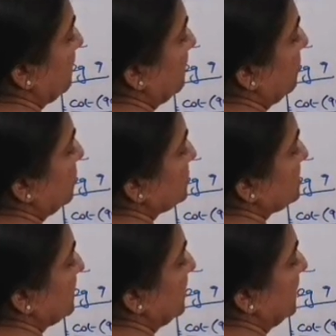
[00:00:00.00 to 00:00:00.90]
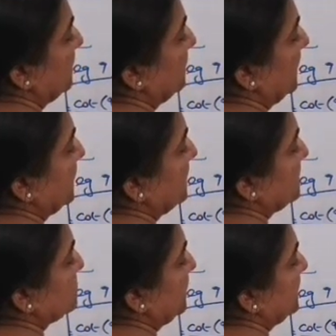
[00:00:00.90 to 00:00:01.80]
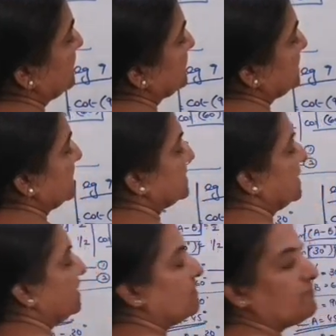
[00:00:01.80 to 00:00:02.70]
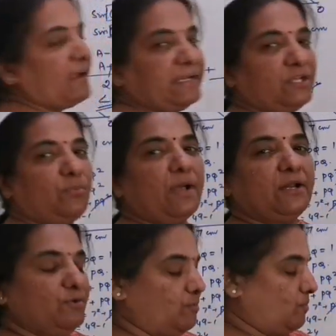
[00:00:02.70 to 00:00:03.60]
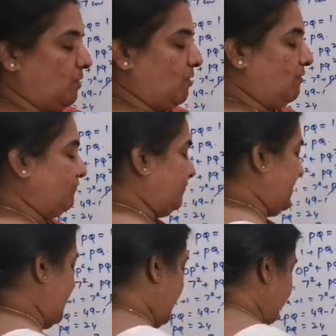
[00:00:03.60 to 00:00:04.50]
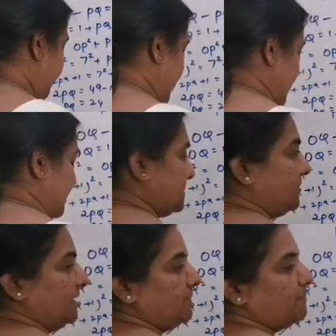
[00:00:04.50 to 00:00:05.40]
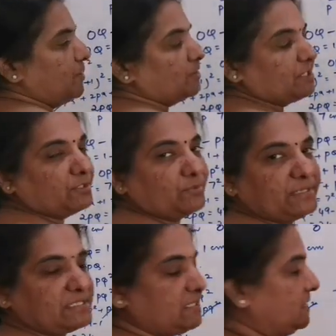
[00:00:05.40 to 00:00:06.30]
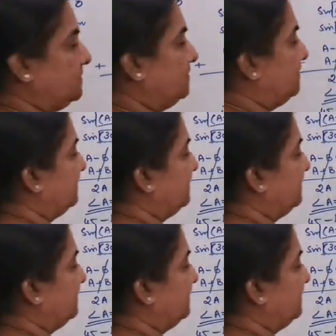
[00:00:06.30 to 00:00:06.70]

Cos a minus 26, find the value of a. It's a very important question.